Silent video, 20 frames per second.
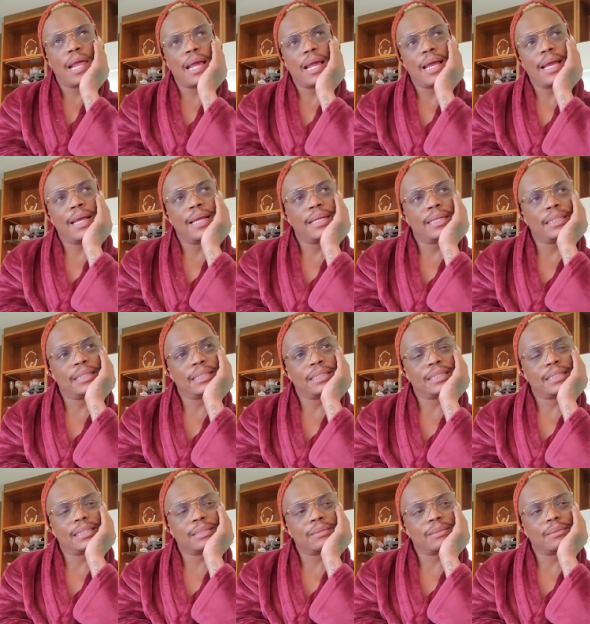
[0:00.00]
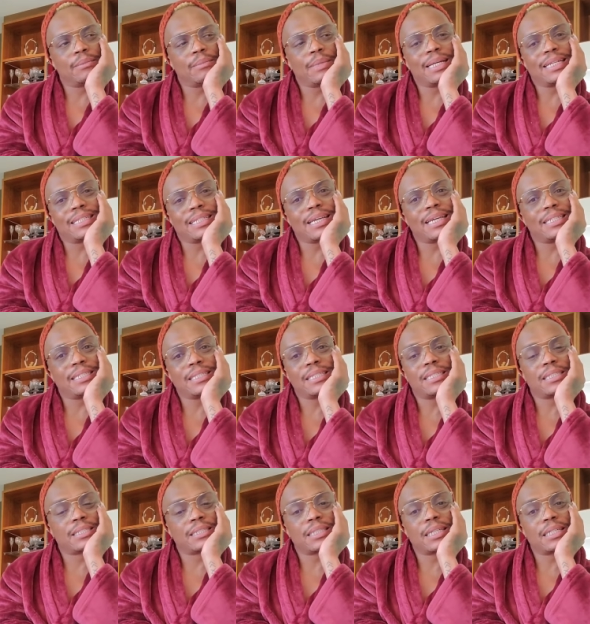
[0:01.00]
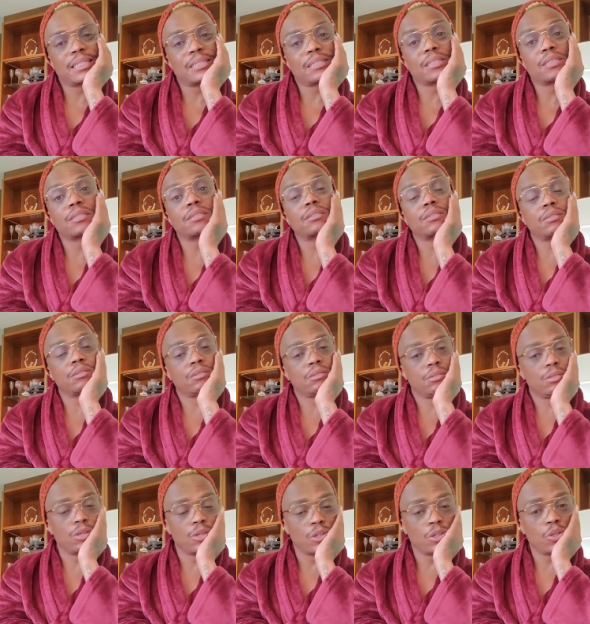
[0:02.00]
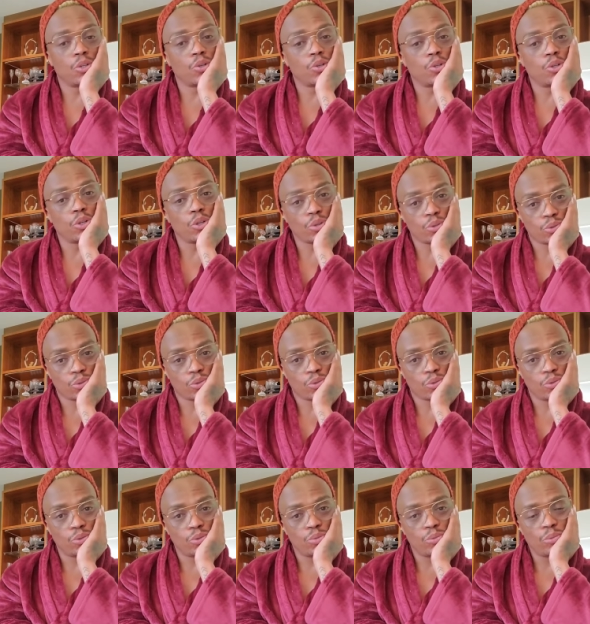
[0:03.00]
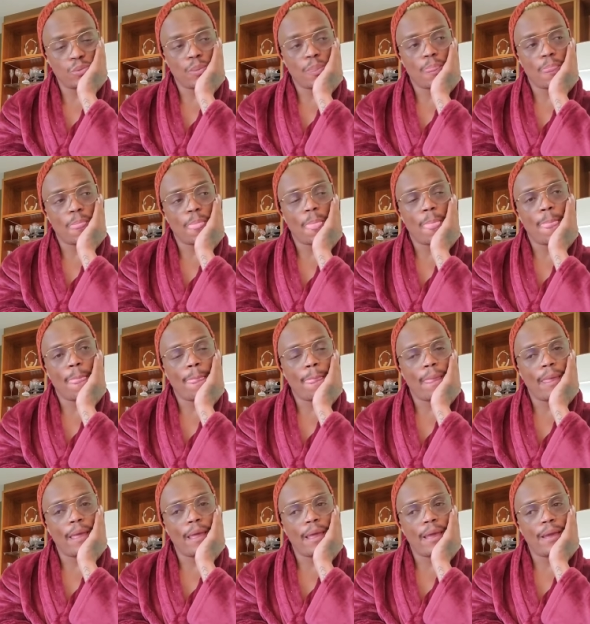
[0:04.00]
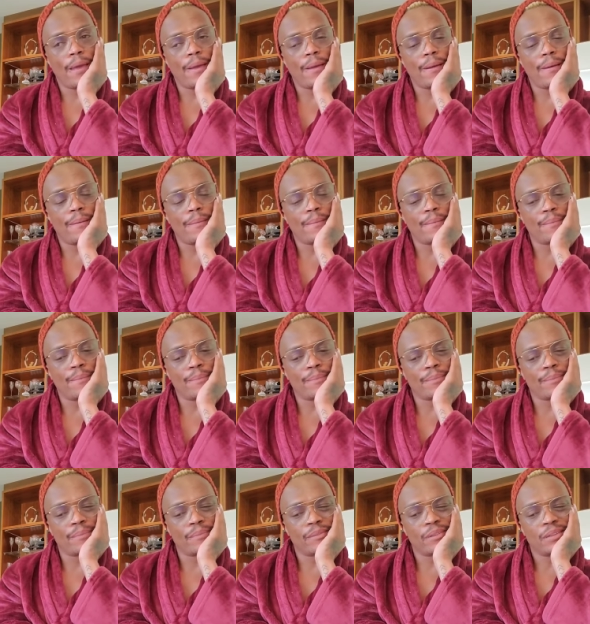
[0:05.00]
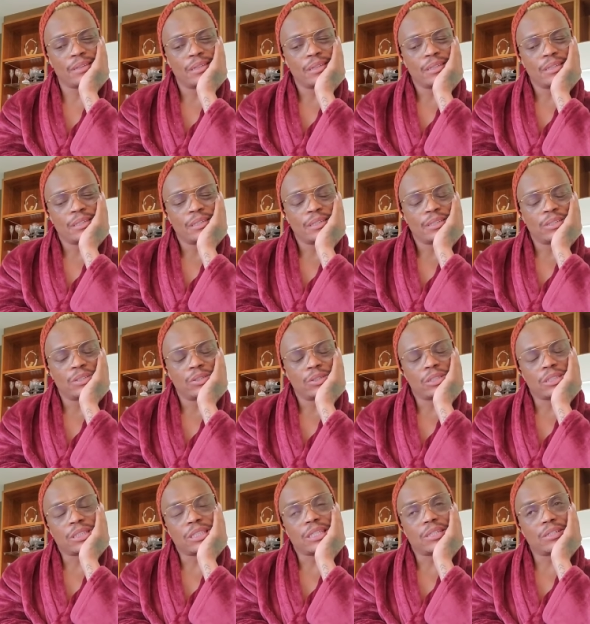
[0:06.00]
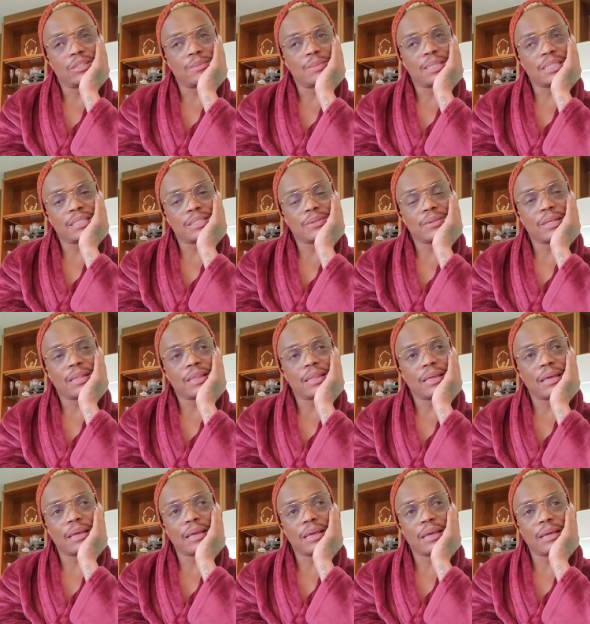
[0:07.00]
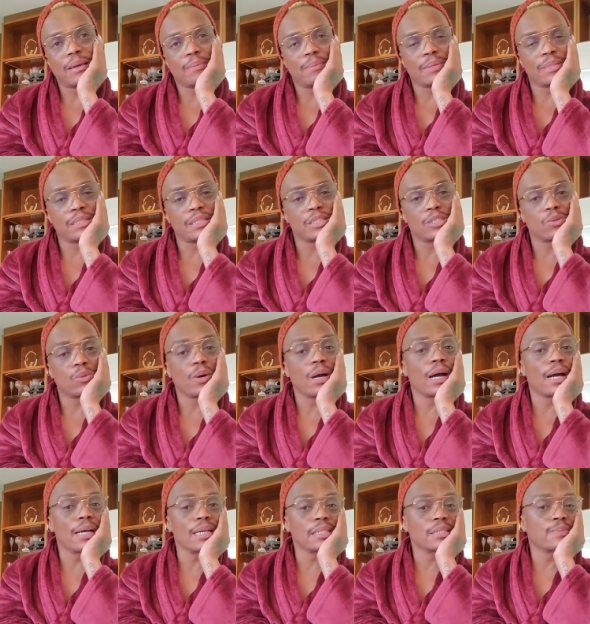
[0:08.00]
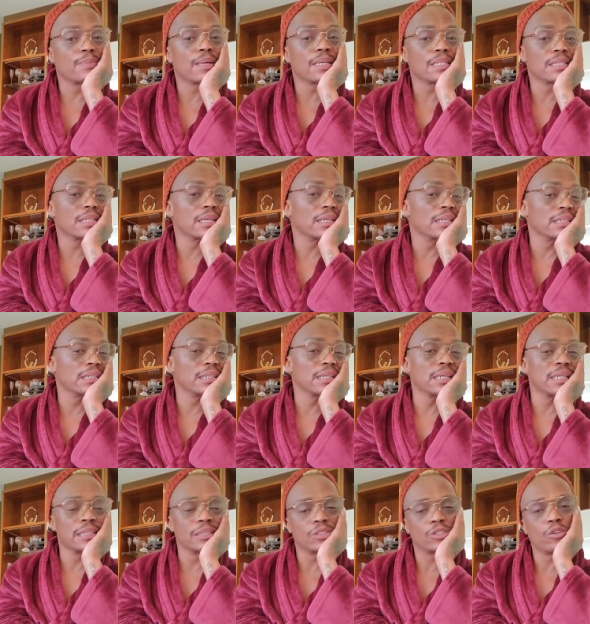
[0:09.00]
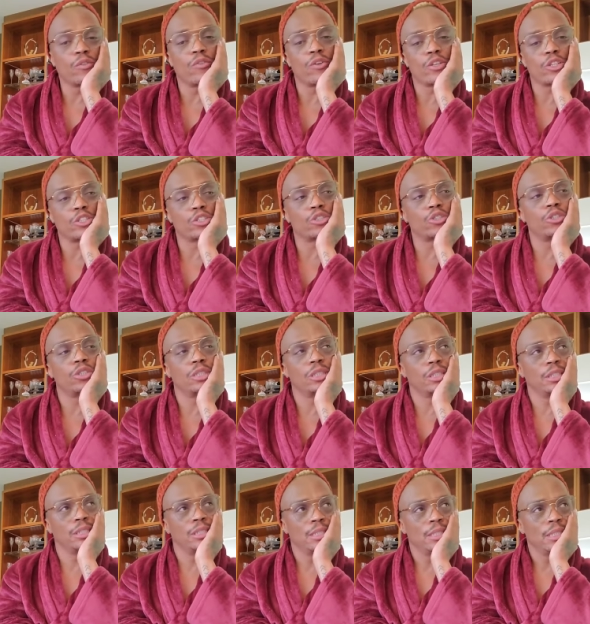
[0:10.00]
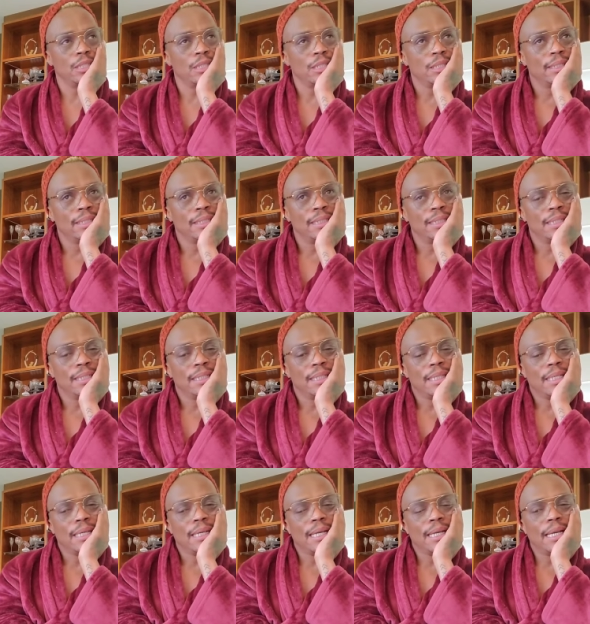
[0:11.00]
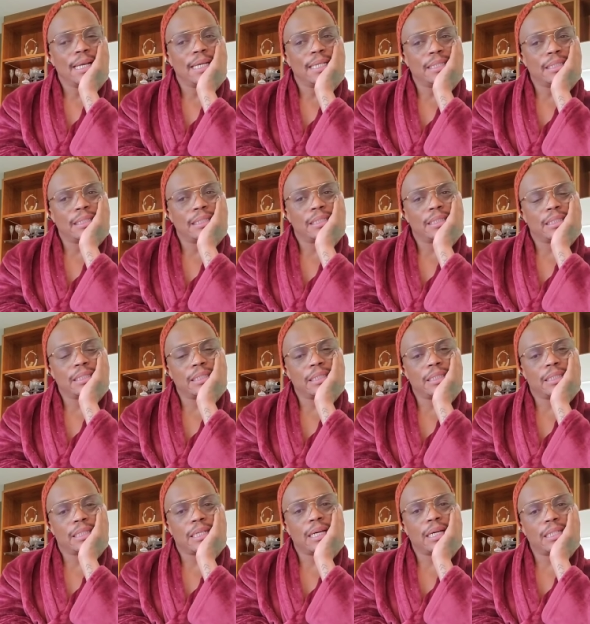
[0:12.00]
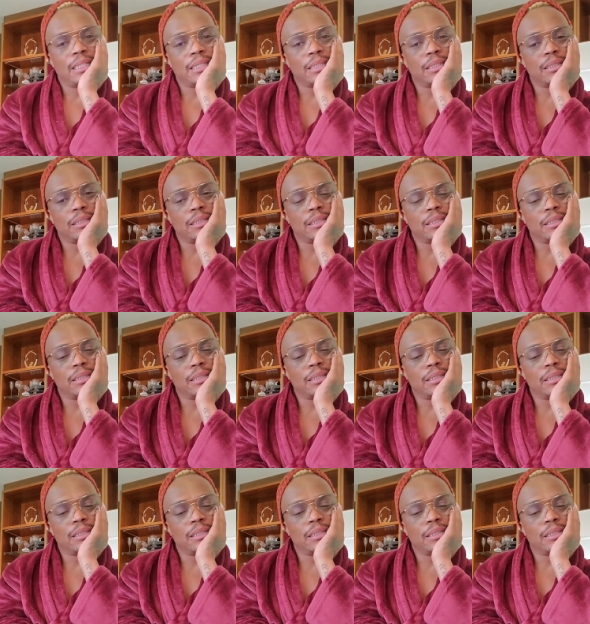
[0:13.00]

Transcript: and my day didn't start on a good note. Um, you know, disagreements here and there, business wise, personally, and so forth and so on. And it kind of